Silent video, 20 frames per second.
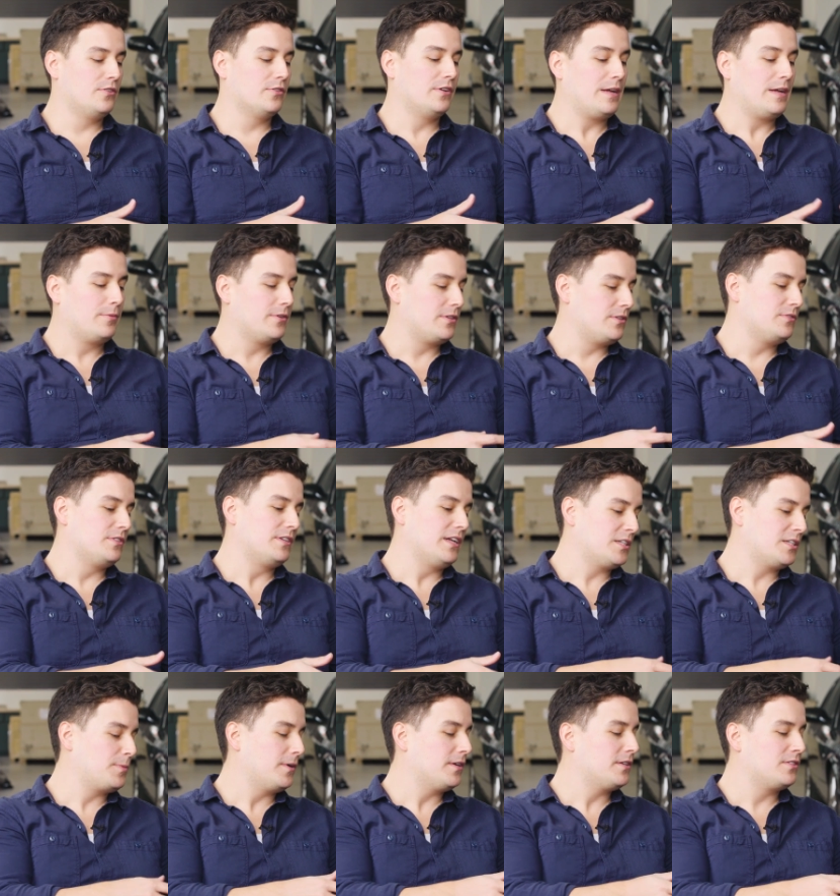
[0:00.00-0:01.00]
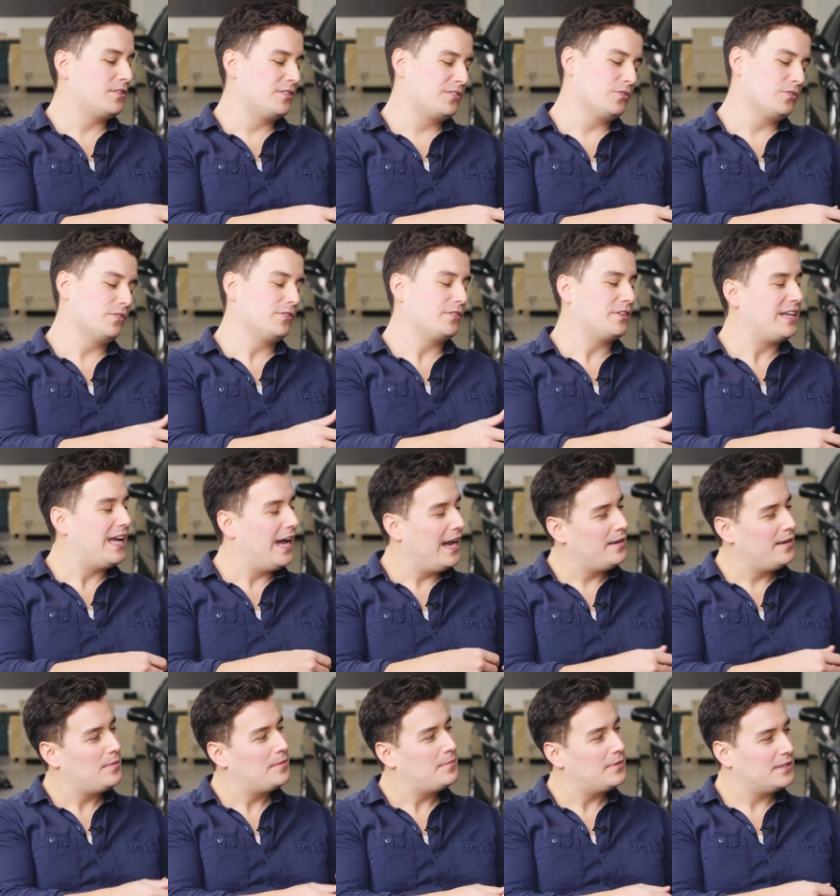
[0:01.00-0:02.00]
you're able to use an Xbox controller to
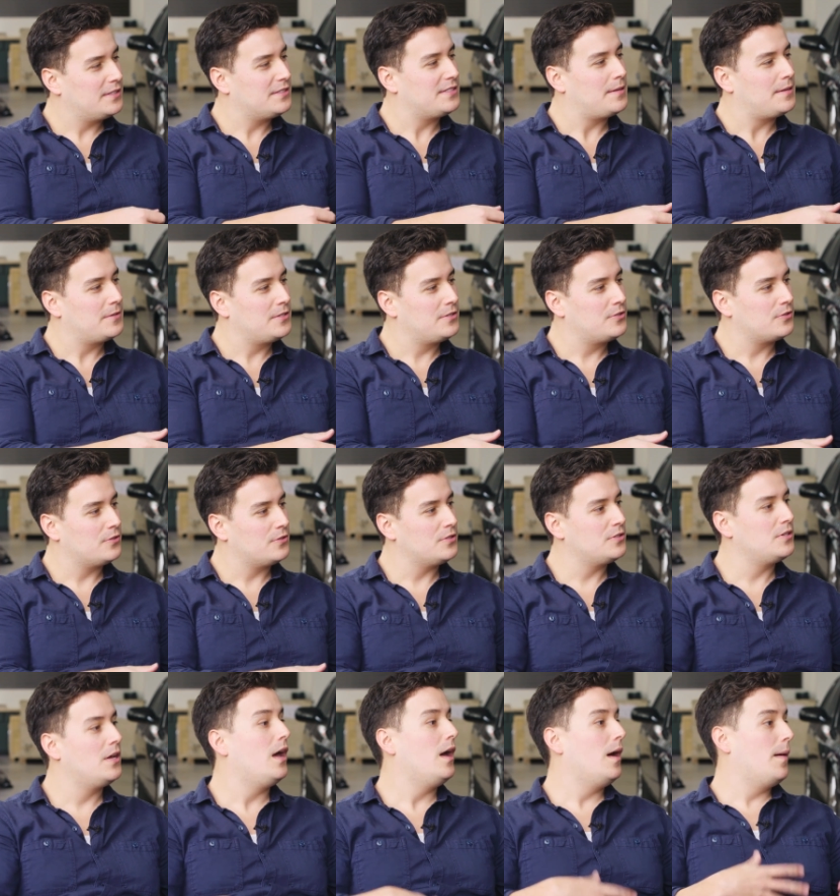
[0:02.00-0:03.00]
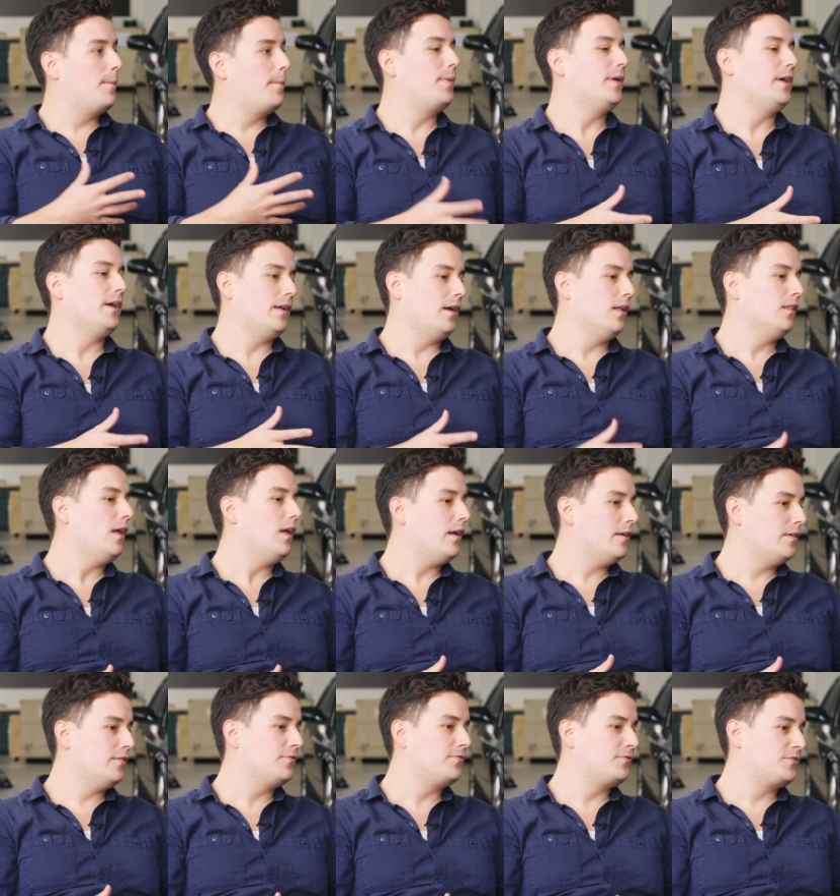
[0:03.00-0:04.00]
kind of mimic the same controls. But a lot
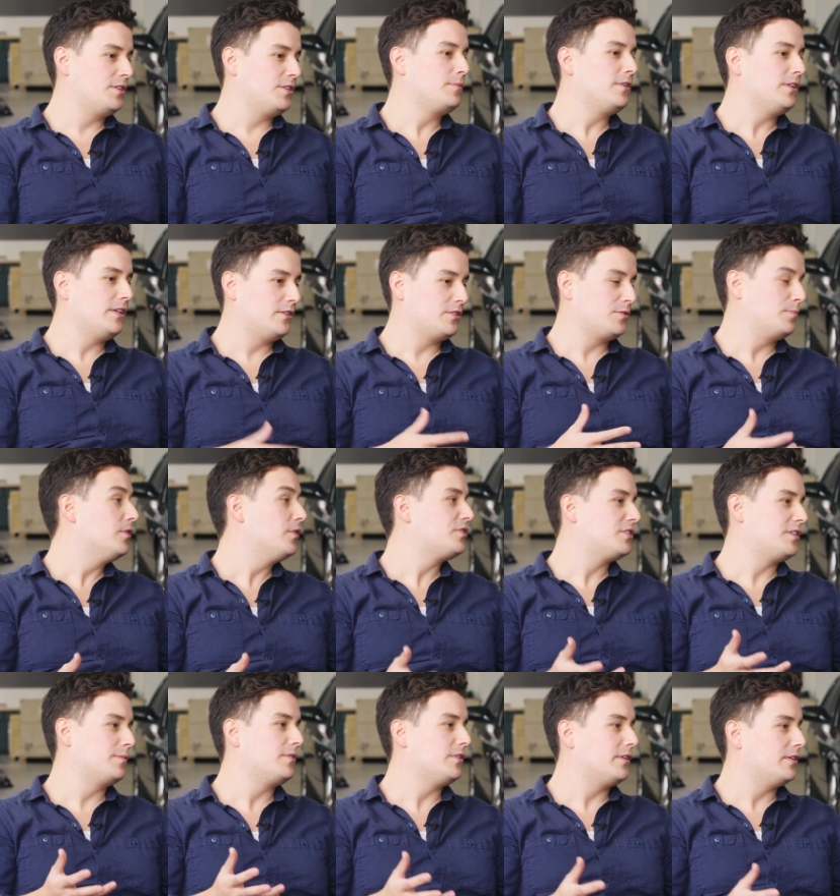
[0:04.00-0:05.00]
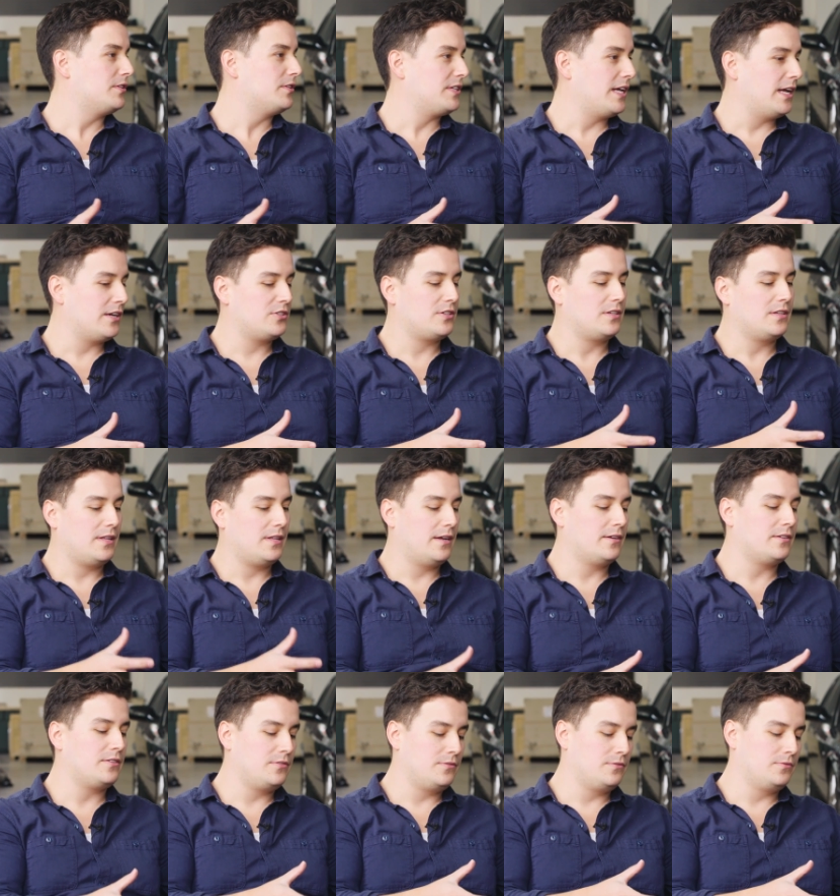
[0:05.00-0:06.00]
of simulators, most simulators actually allow
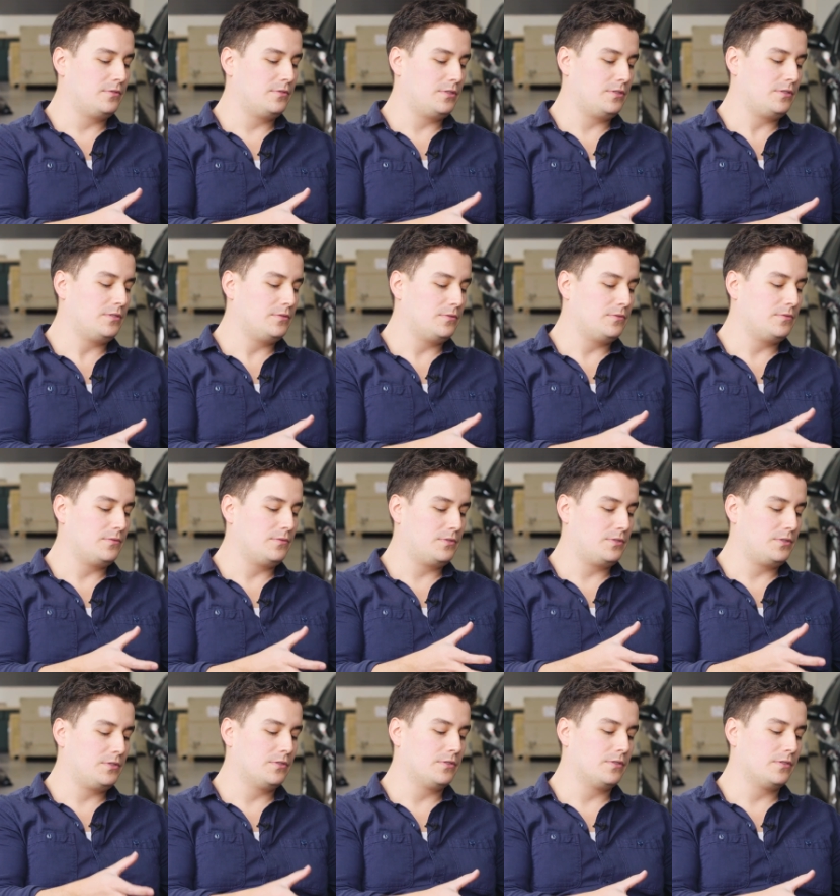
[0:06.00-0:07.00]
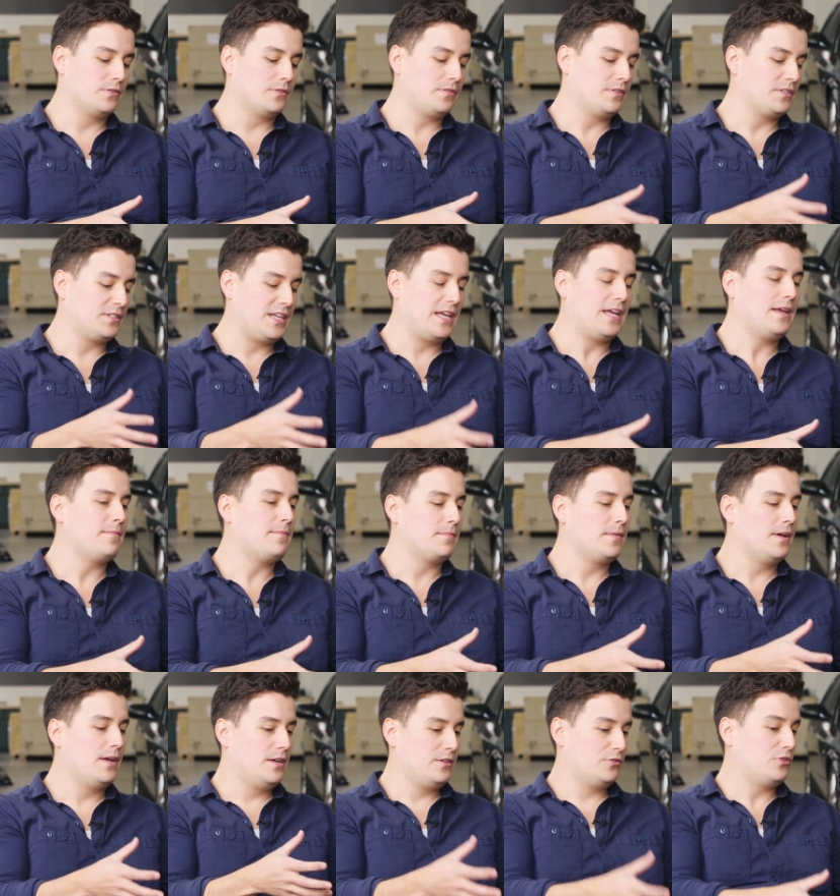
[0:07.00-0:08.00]
you to use your the same
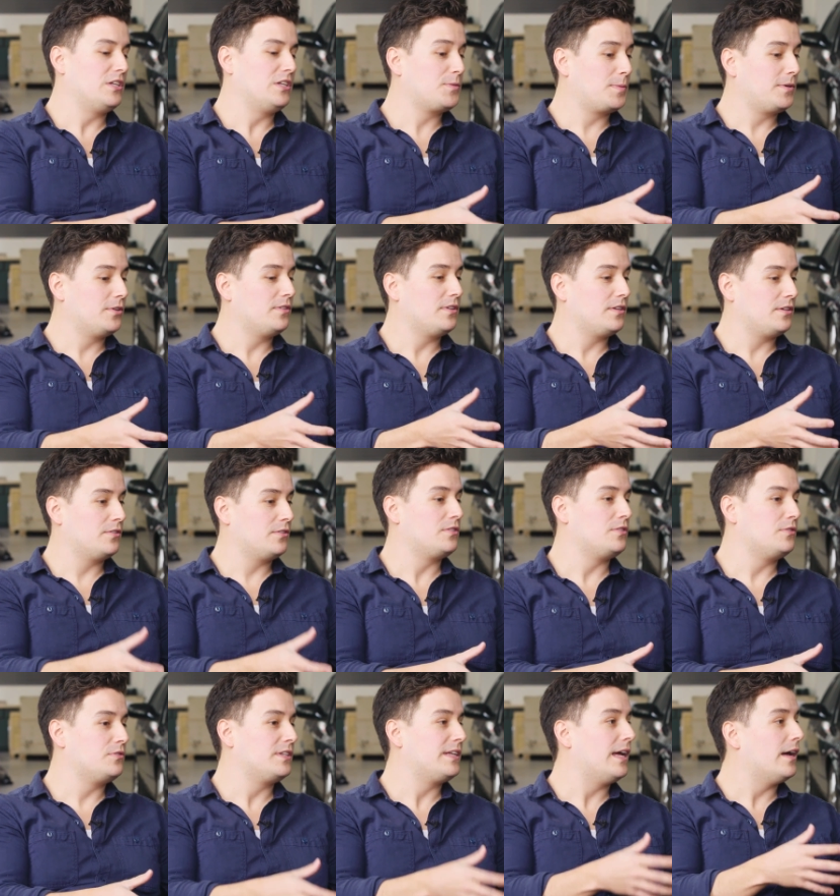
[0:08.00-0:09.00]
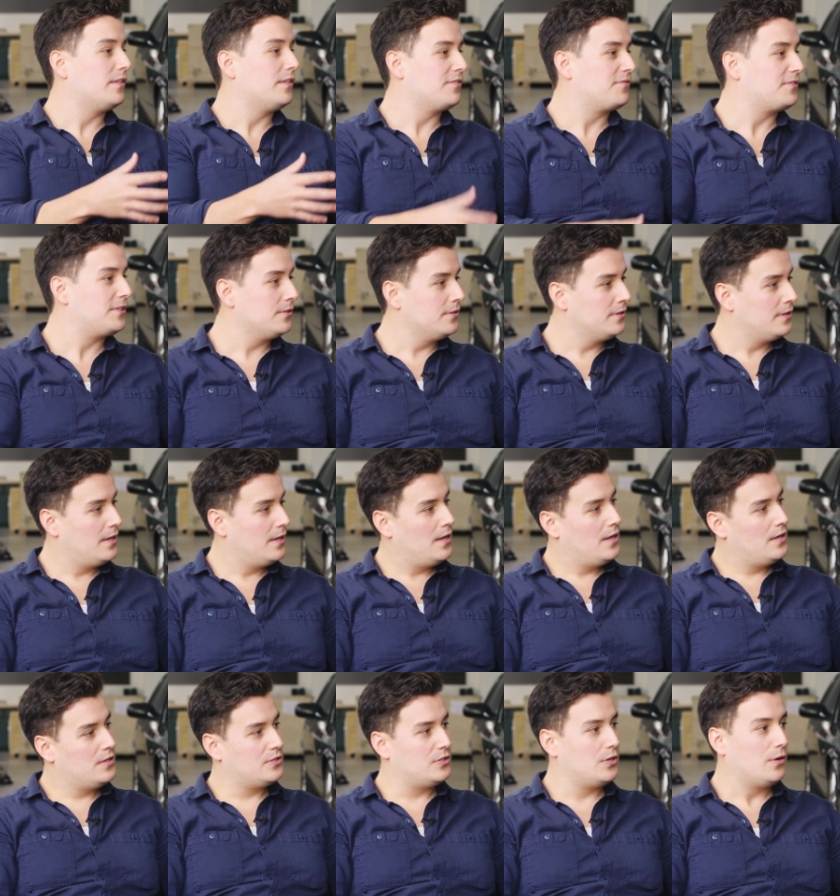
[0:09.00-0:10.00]
transmitter that you're using out in the field.
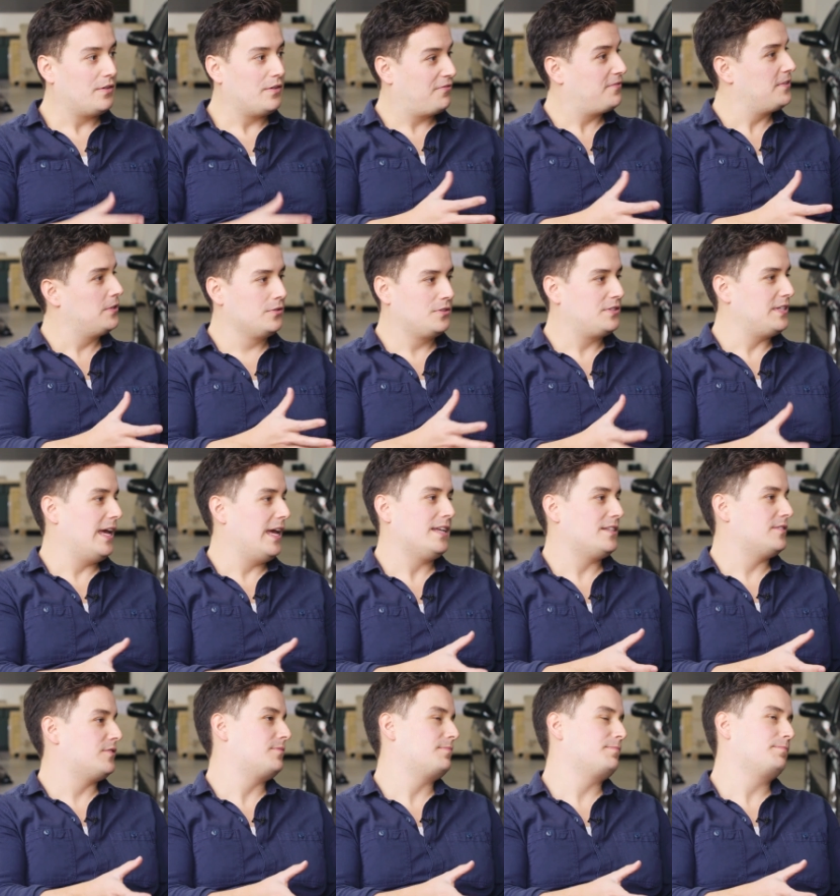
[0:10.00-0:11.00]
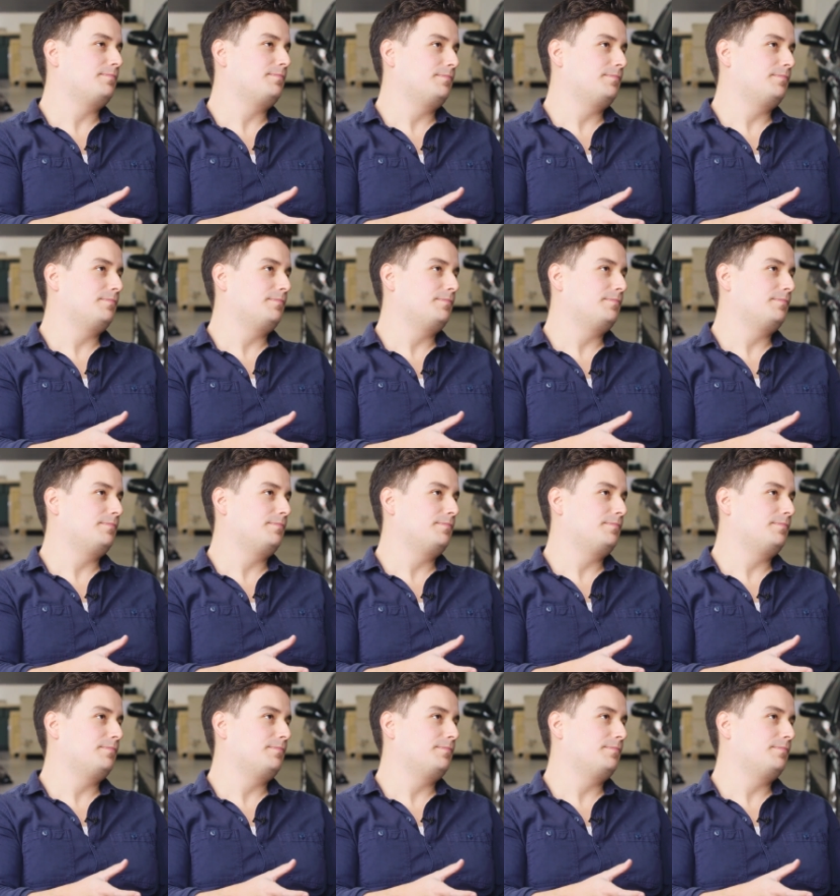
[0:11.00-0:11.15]
So it feels as